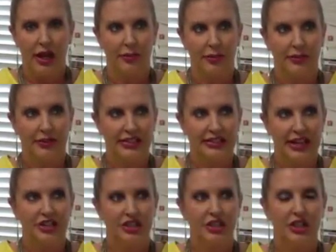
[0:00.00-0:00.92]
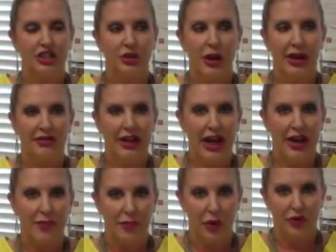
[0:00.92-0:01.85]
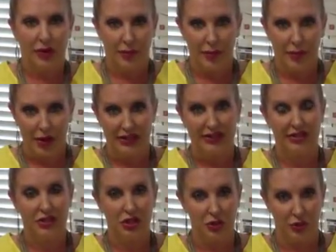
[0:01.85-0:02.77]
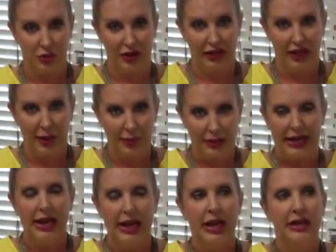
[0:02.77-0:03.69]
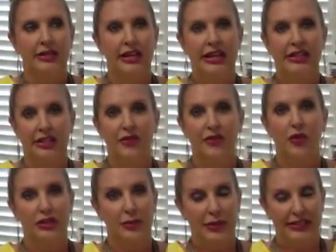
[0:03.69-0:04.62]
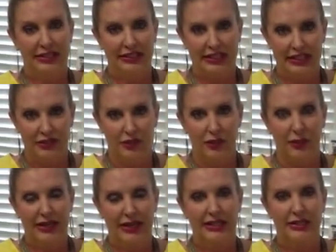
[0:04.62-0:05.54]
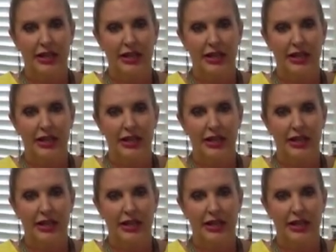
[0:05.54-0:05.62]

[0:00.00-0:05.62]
this age, because you have to have both components to run a company and for it to be successful, because